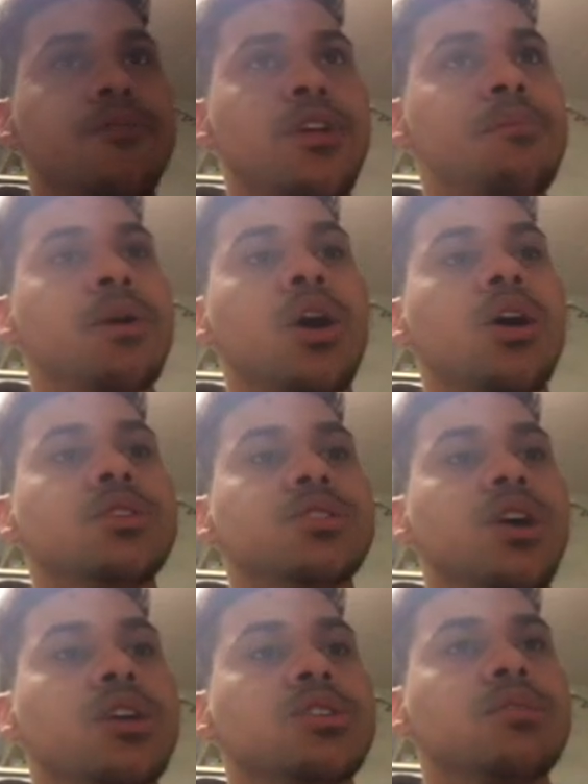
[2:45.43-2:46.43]
flipping cards is
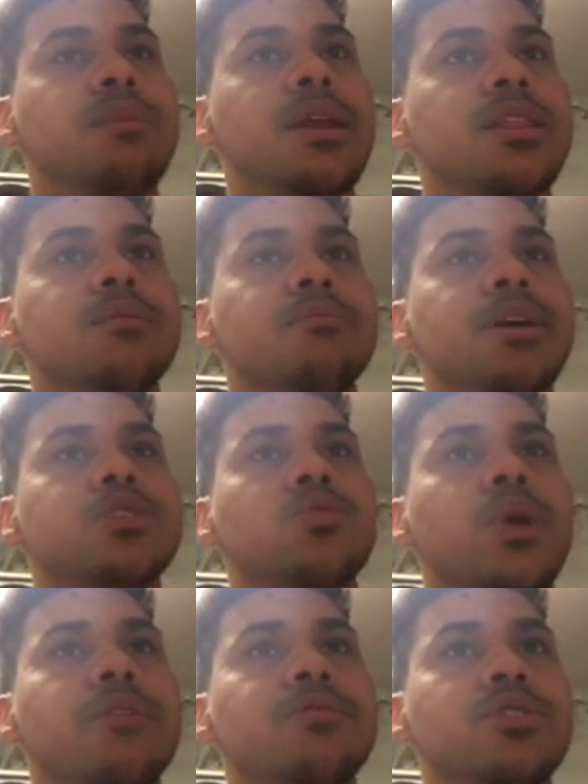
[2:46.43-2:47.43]
honestly probably the best
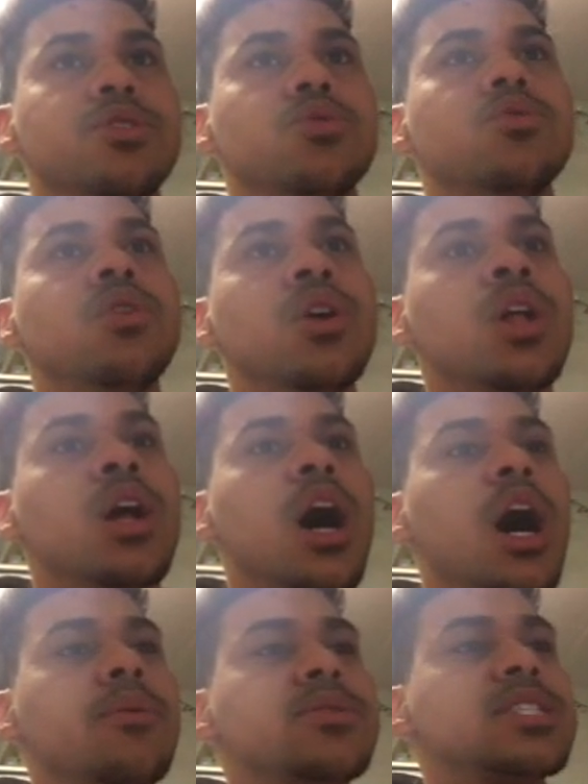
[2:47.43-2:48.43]
way to do.
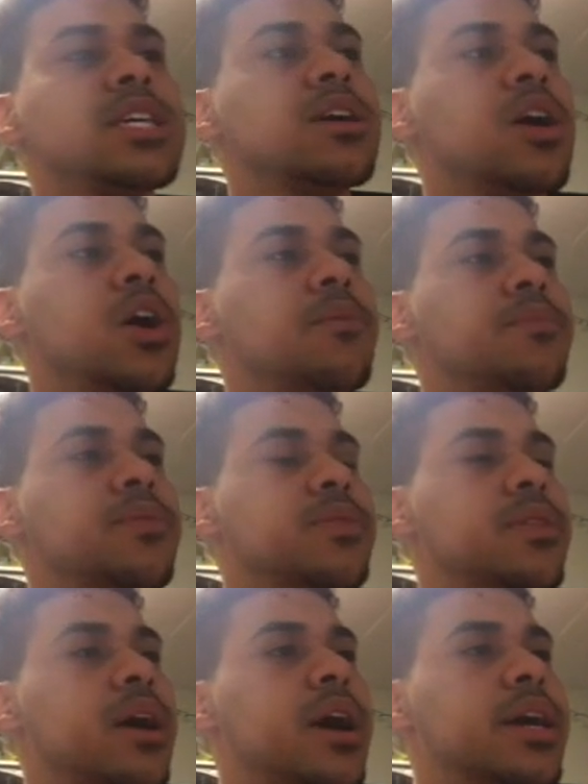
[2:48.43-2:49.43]
You see
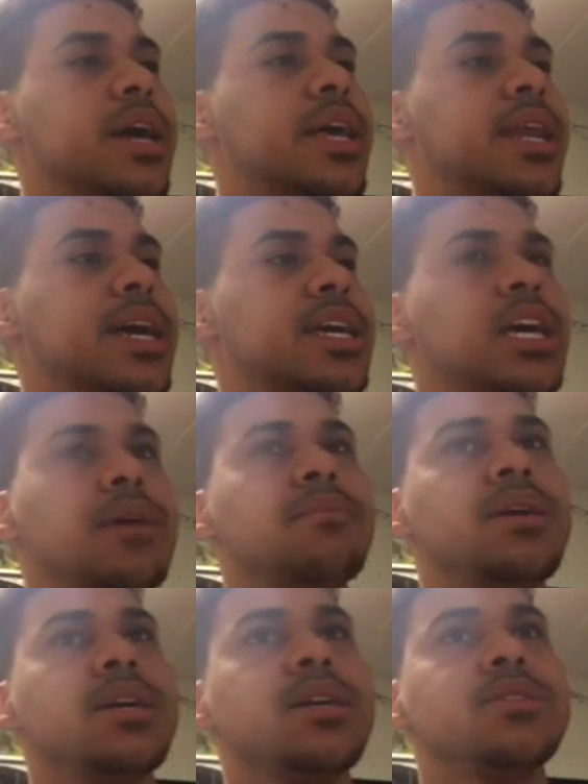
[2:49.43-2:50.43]
again, like him,
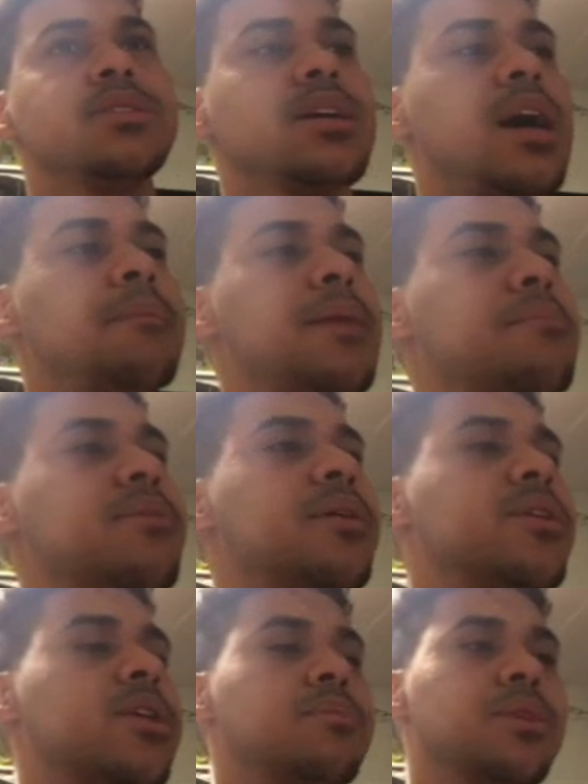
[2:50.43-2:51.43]
I don't
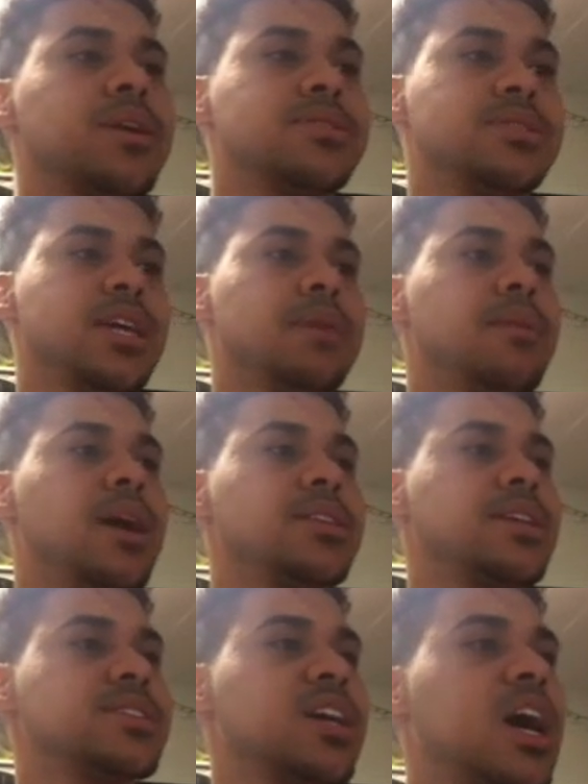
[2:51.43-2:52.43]
know how to pronounce his name. I
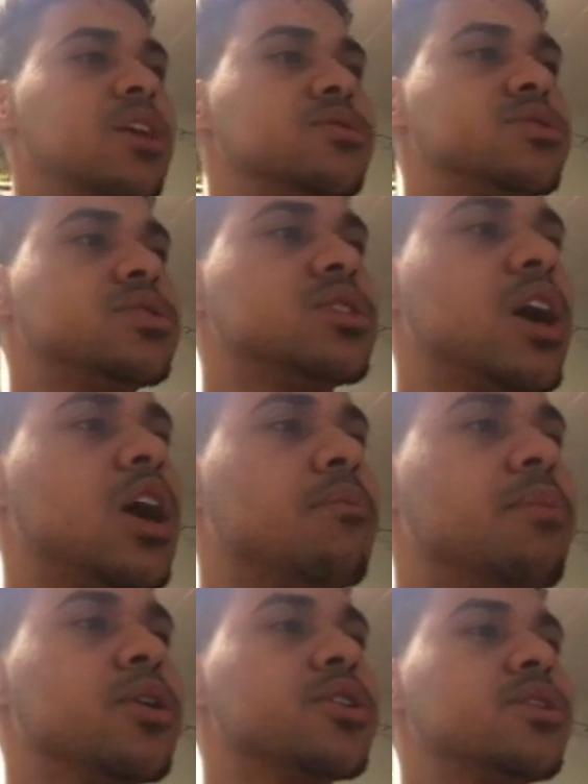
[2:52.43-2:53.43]
think it's
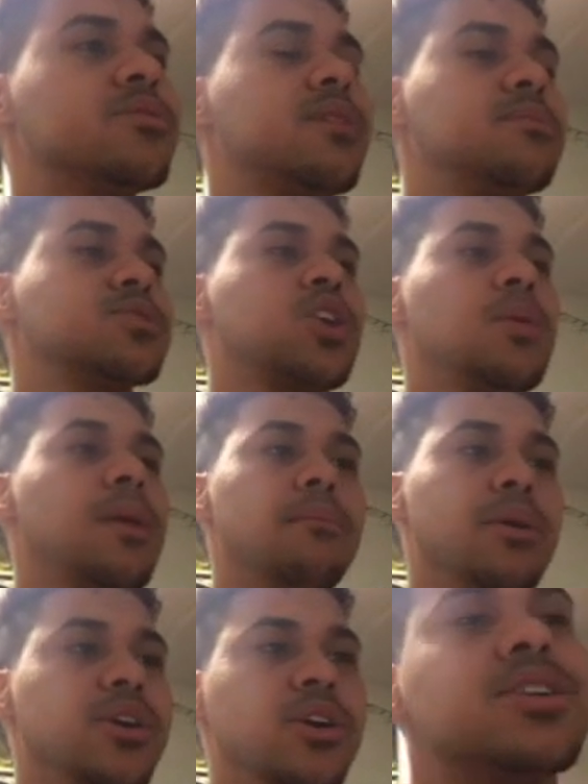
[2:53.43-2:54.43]
Alberto. I'm just calling him
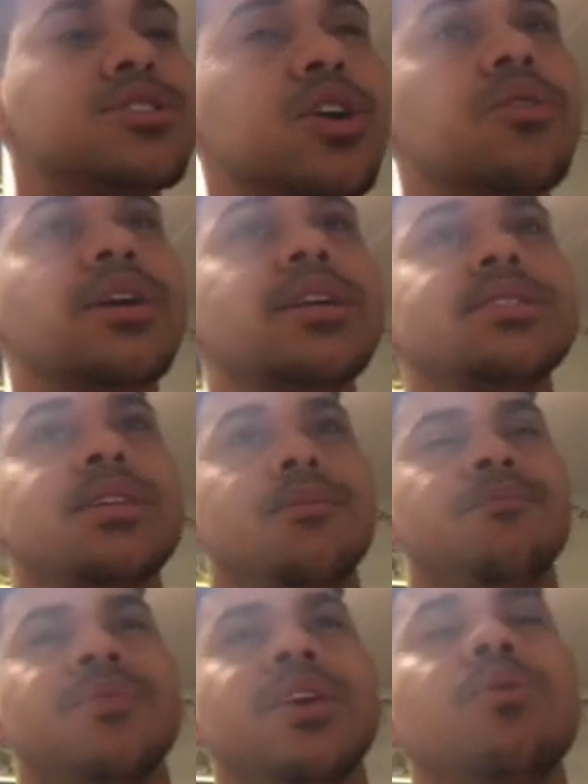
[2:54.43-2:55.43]
Alberto. So he
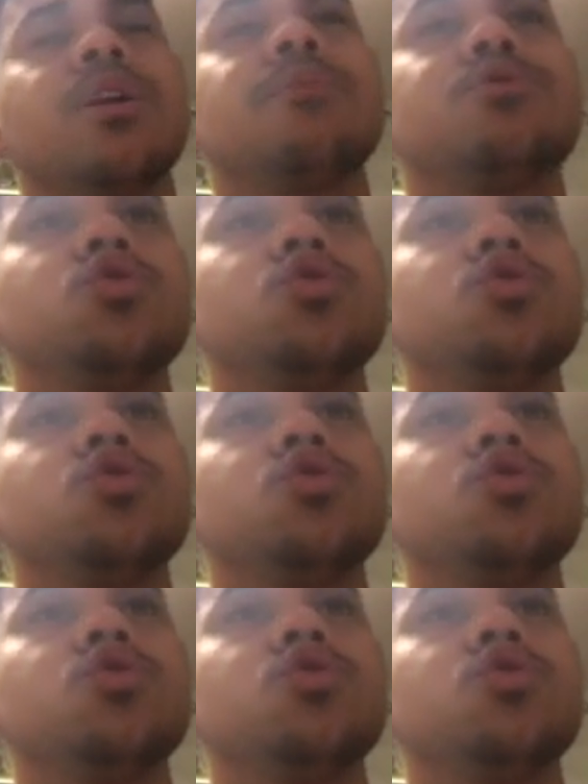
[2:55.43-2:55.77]
went up